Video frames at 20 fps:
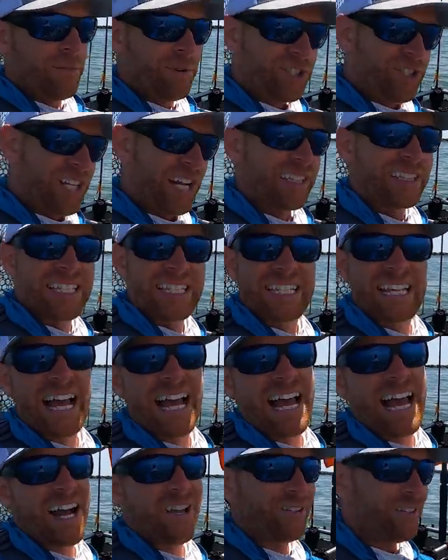But check this
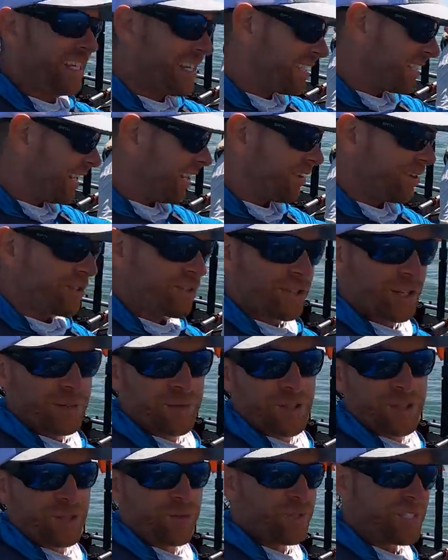guy out. Links down in the
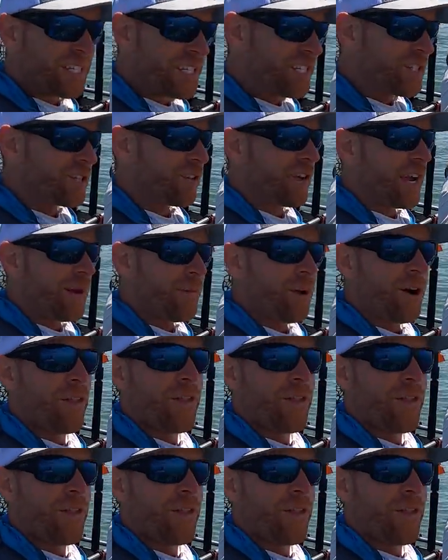description to his Instagram,